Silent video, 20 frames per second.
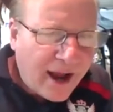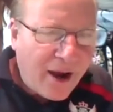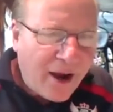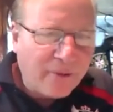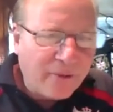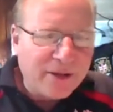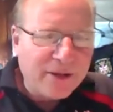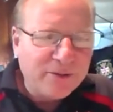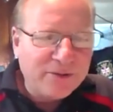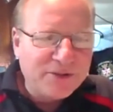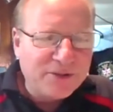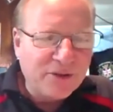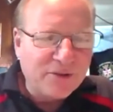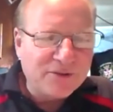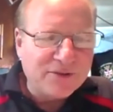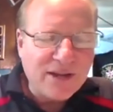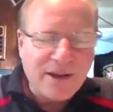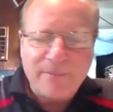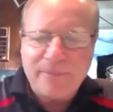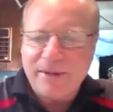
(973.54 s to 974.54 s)
How are you,
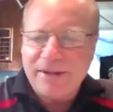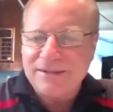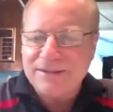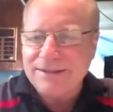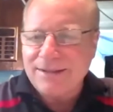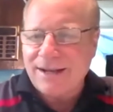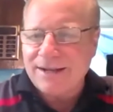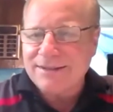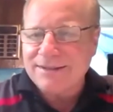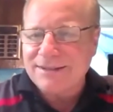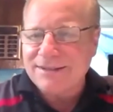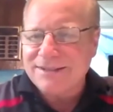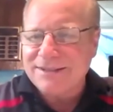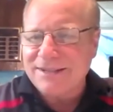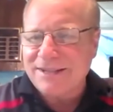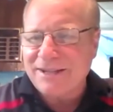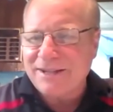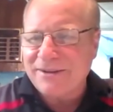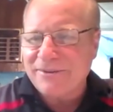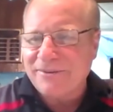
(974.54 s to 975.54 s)
Giuseppe? It's nice to
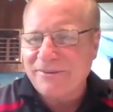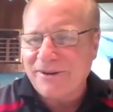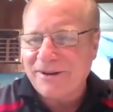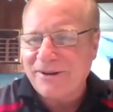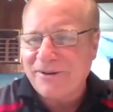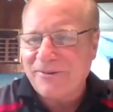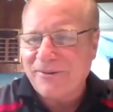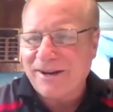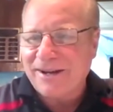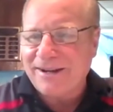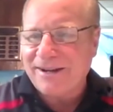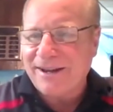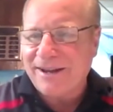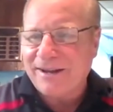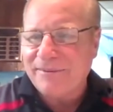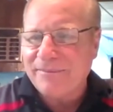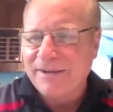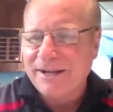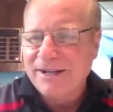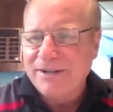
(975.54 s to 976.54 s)
see you. What a great
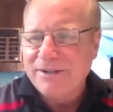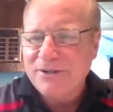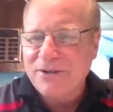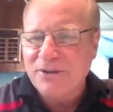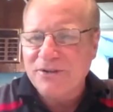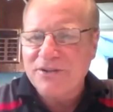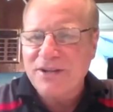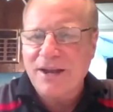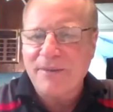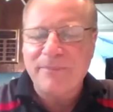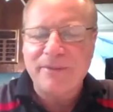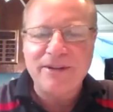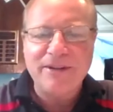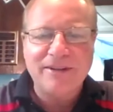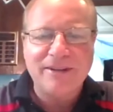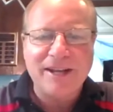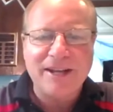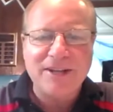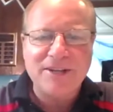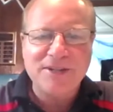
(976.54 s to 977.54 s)
name. Giuseppe,
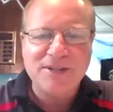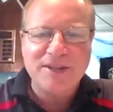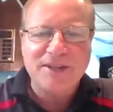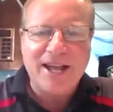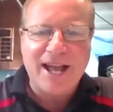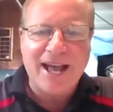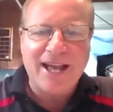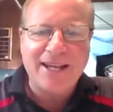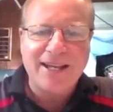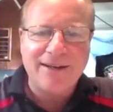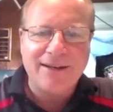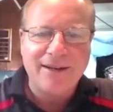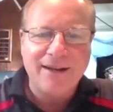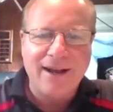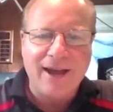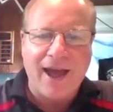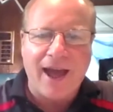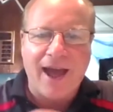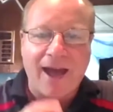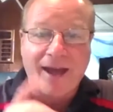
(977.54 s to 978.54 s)
you think he's Italian?
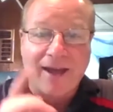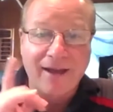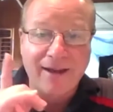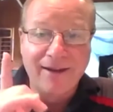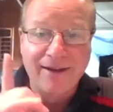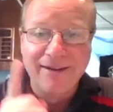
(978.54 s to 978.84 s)
Ah.